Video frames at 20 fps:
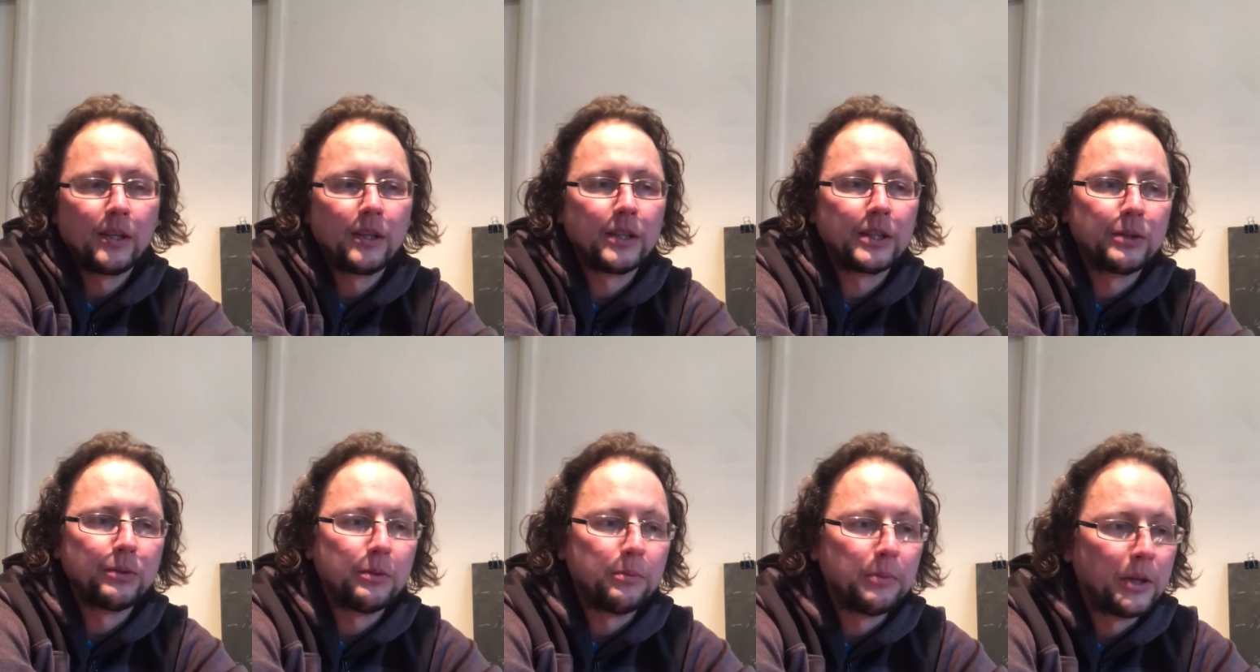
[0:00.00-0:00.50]
I
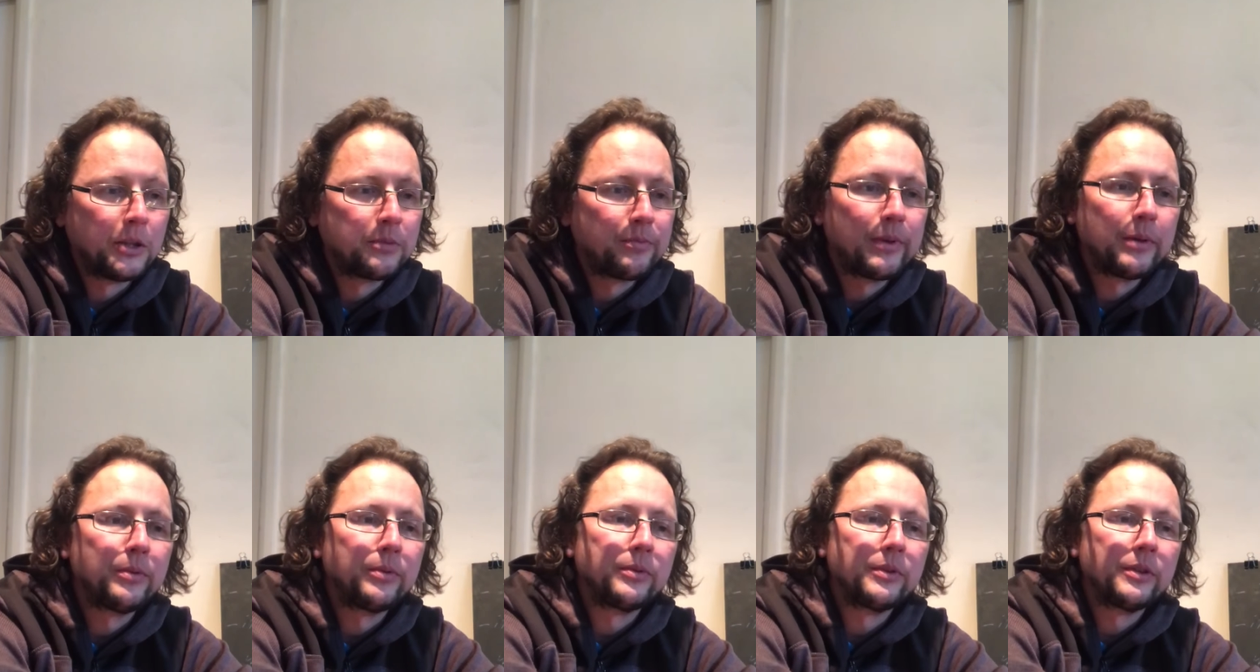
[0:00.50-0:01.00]
do what most
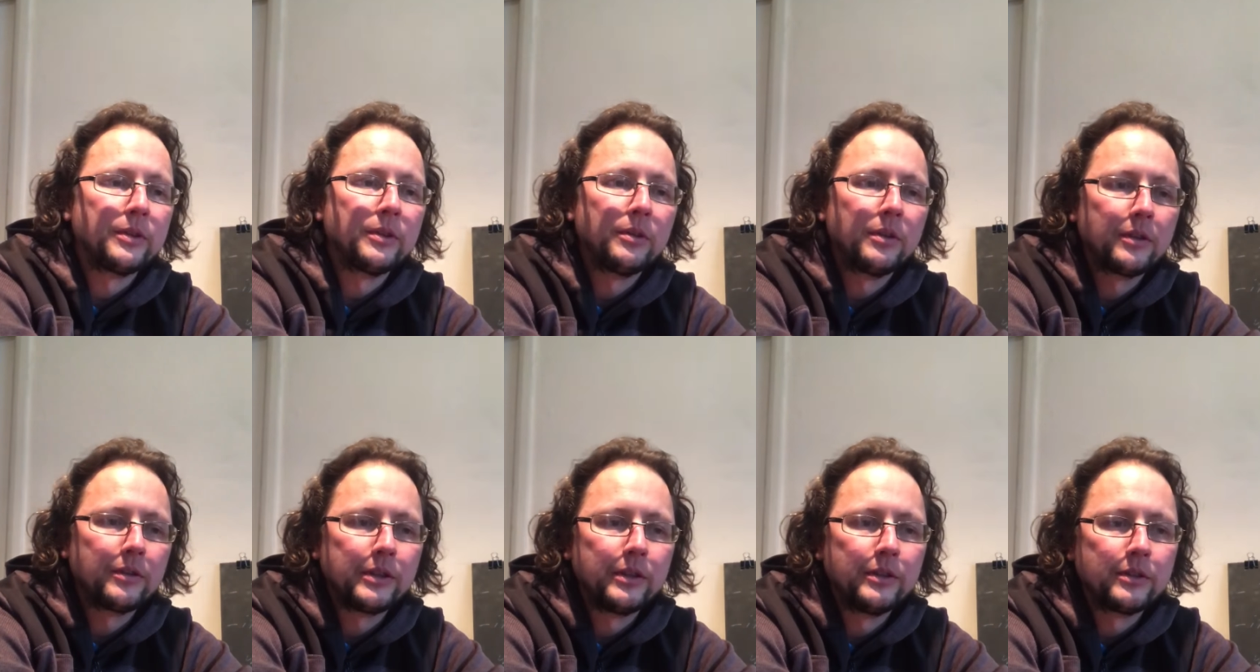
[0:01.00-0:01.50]
people do.
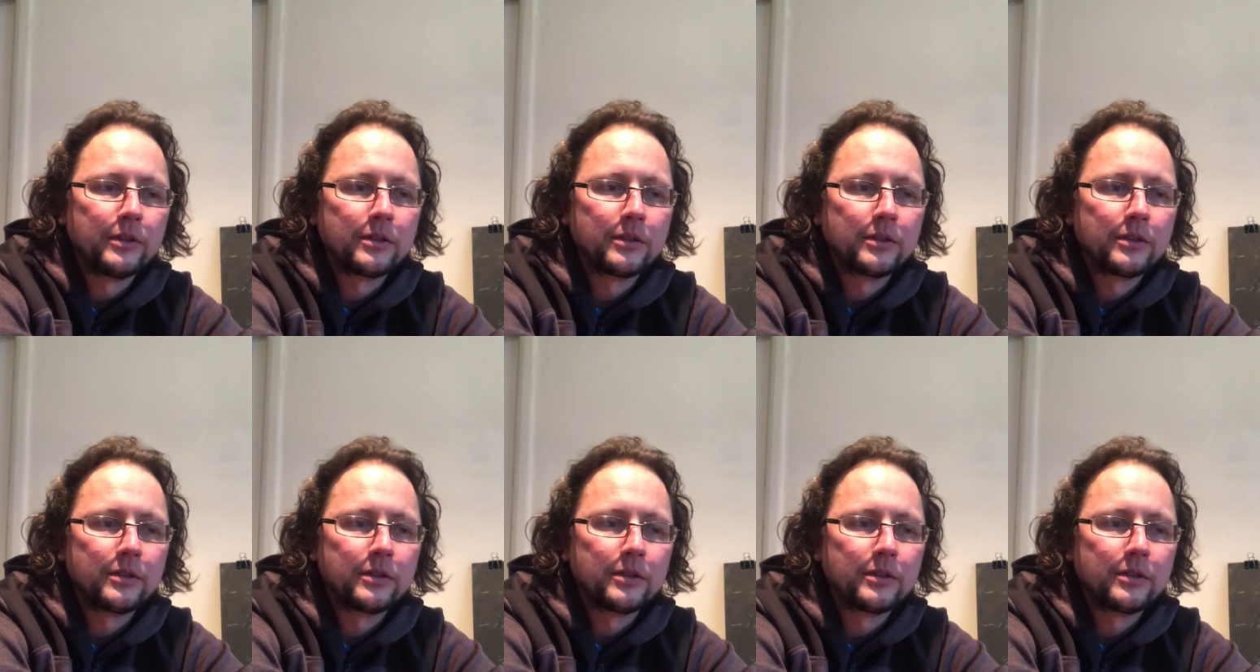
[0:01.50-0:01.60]
I'll use